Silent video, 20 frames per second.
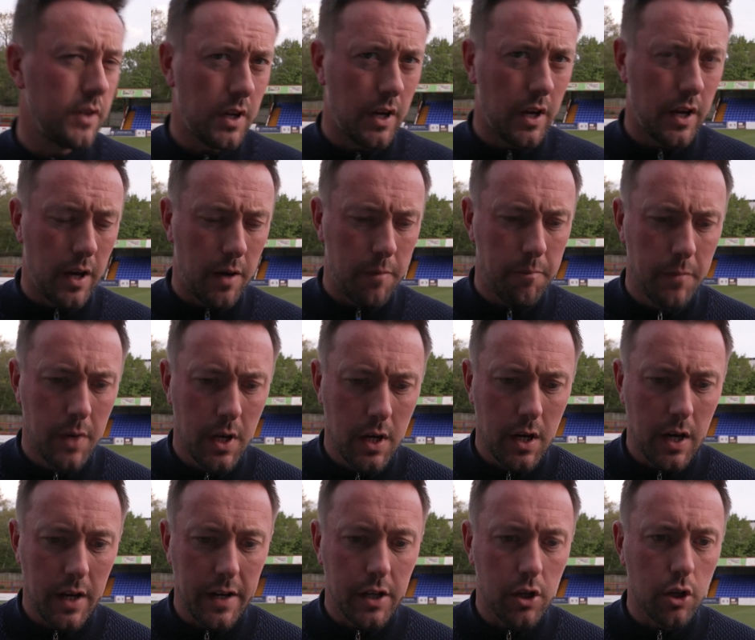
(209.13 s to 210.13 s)
Um,
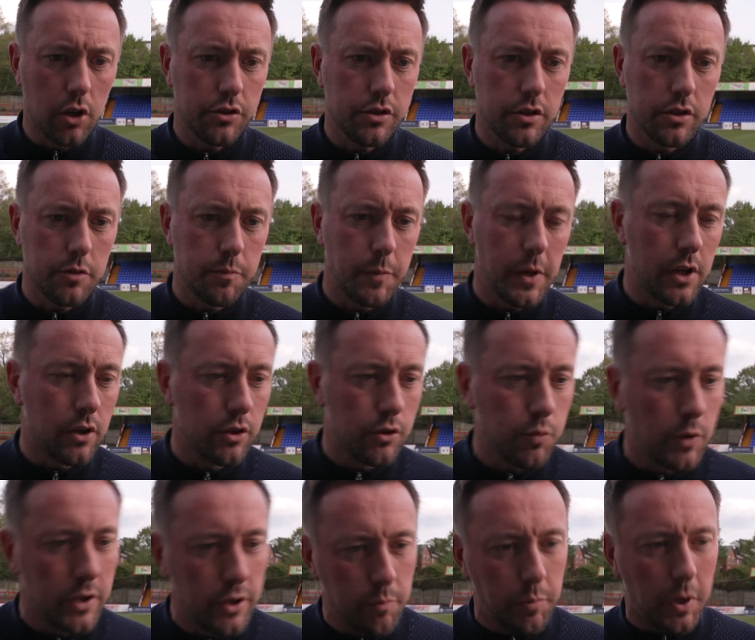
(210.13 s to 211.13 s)
and it costs us
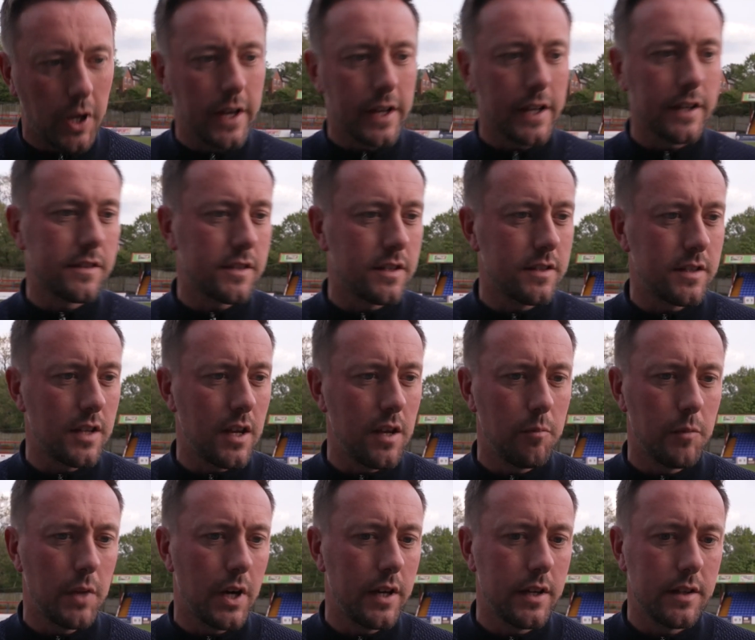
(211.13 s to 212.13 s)
because when you play against a
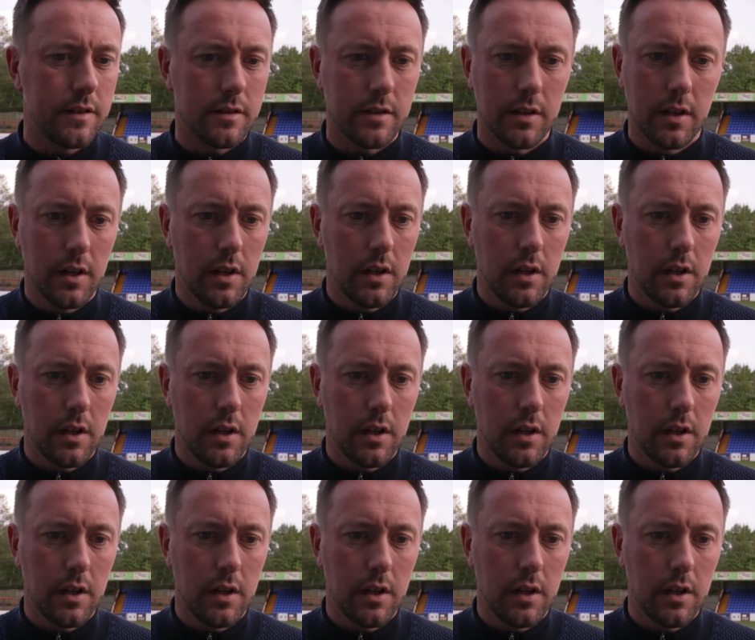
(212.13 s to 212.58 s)
team that is,